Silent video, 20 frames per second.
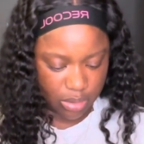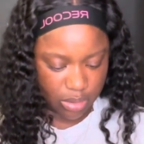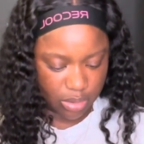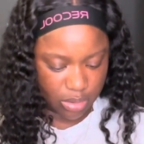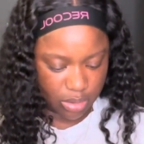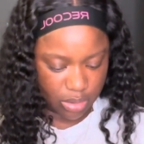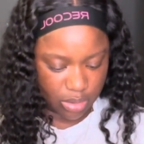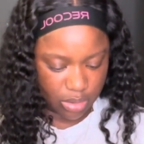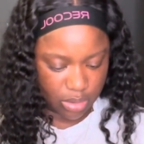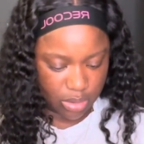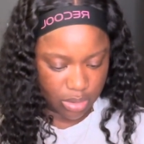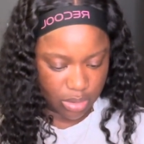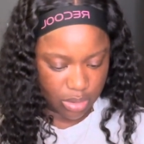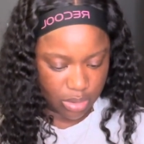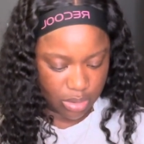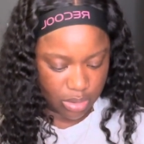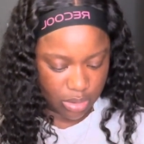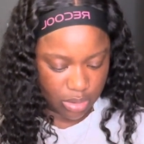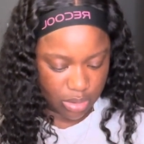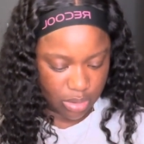
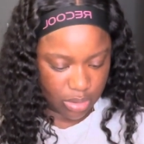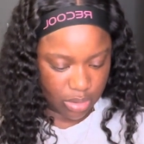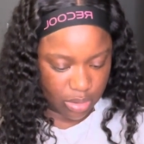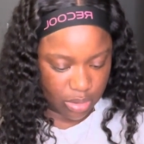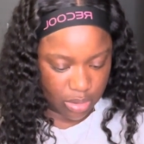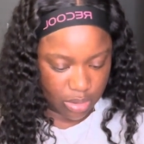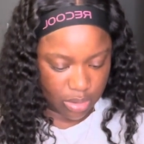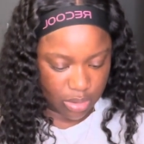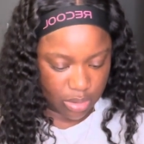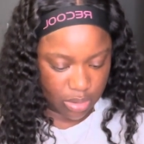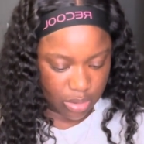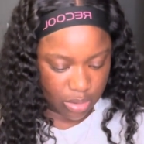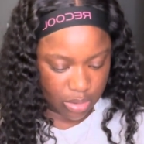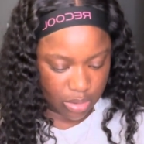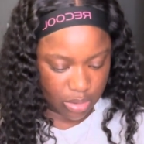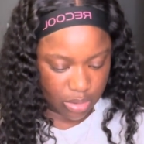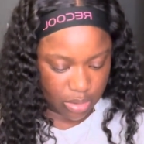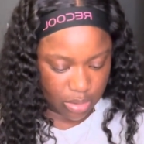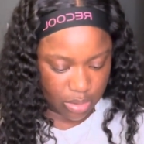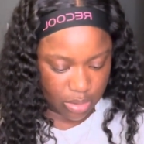
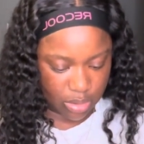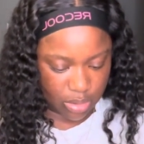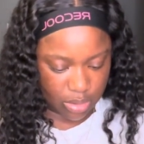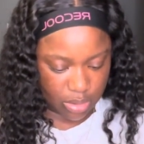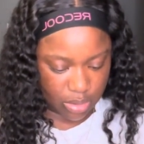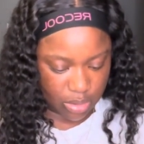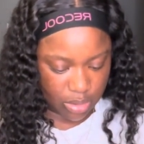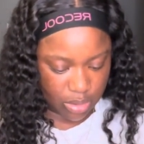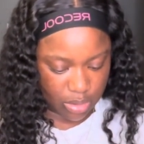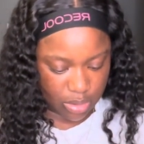(silence)